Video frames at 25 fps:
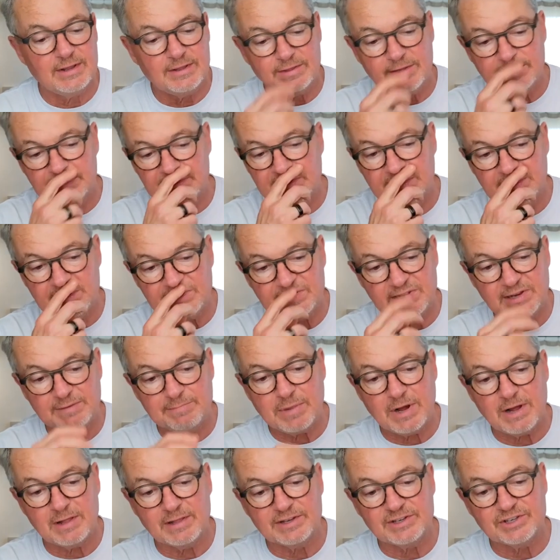This is a
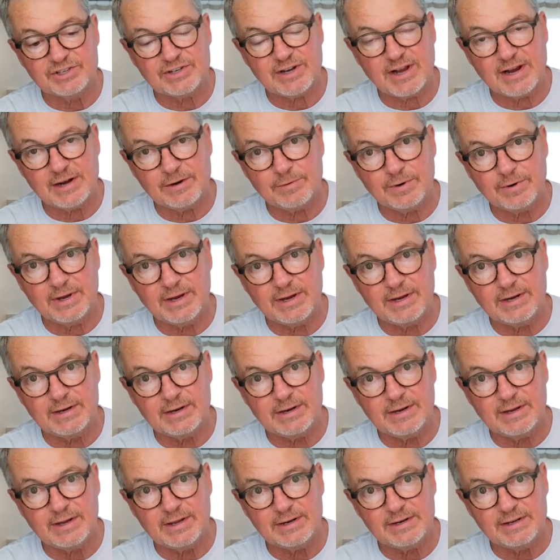
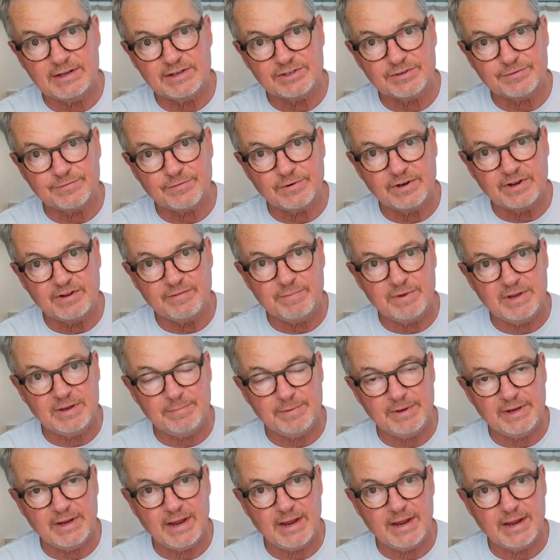polystyrene. It is free of
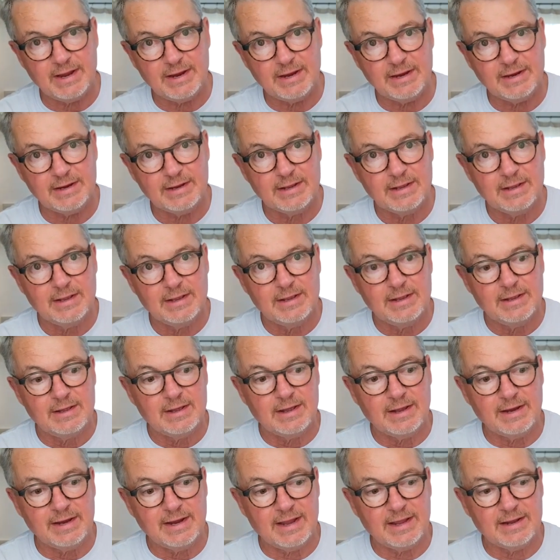BPA.
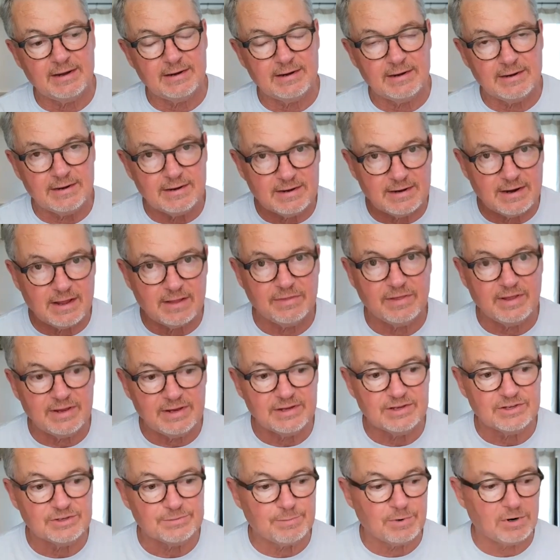Again, nothing
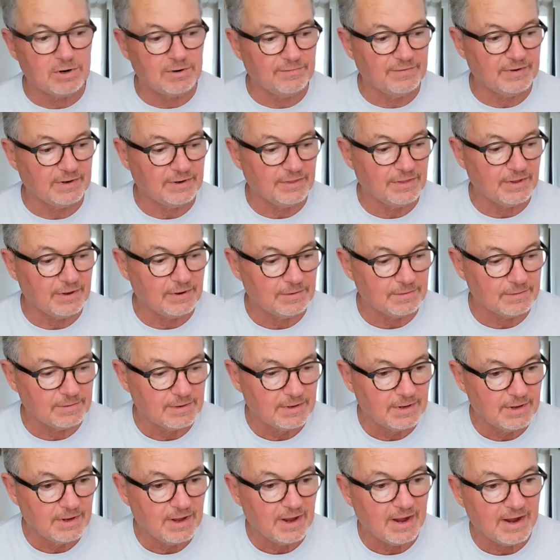is perfect though.
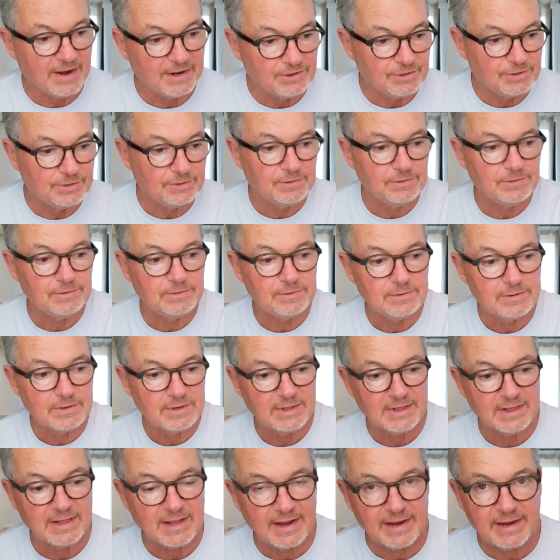I do
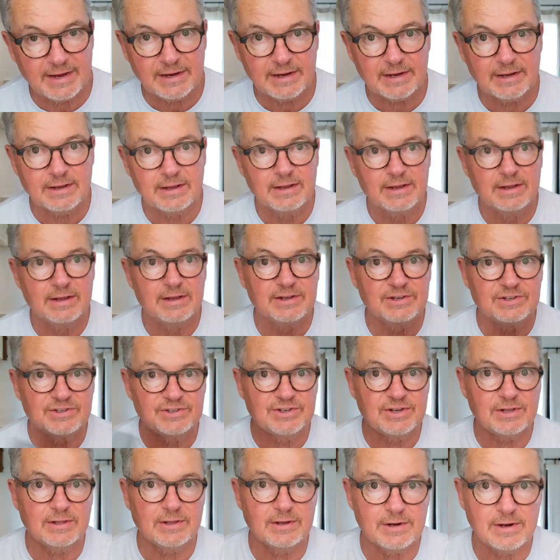like
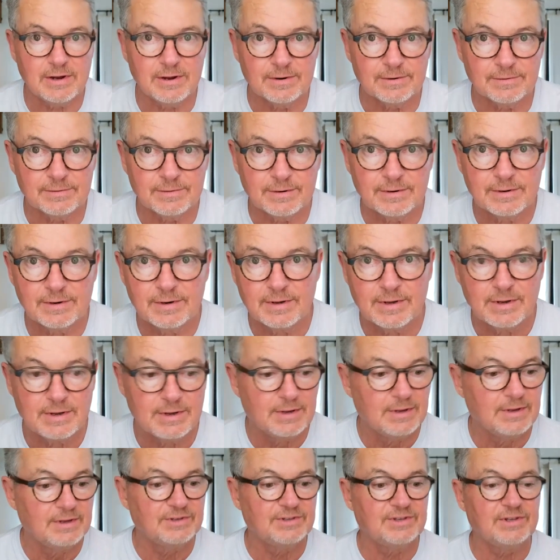silicone.
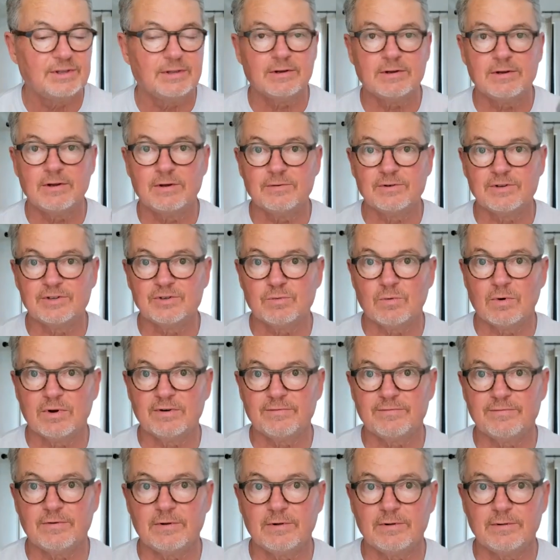Silicone is
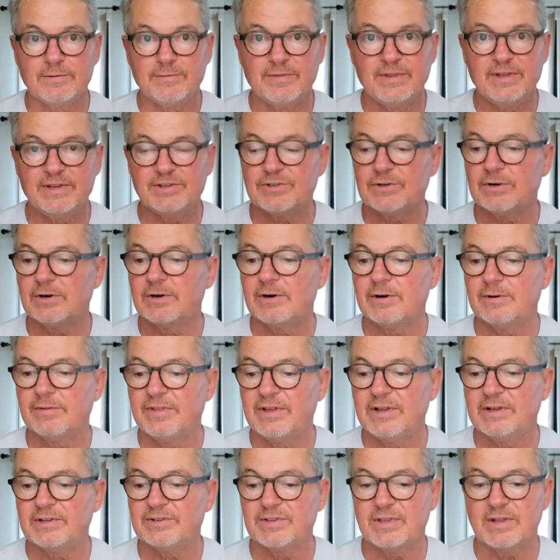wonderful. These are
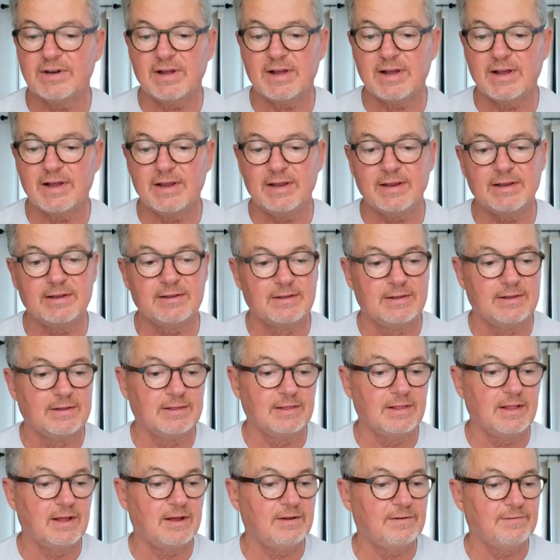things that I
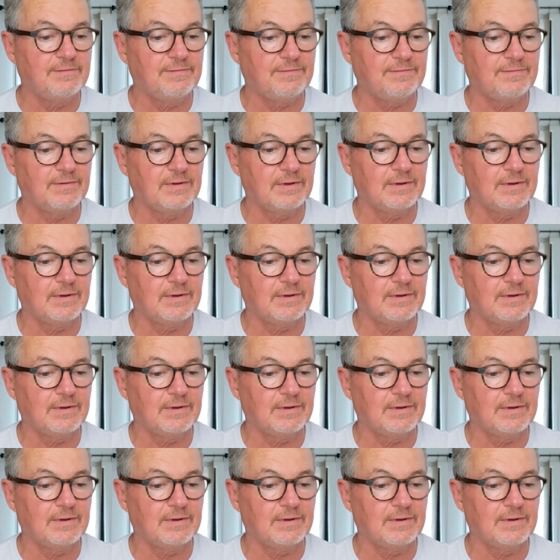love.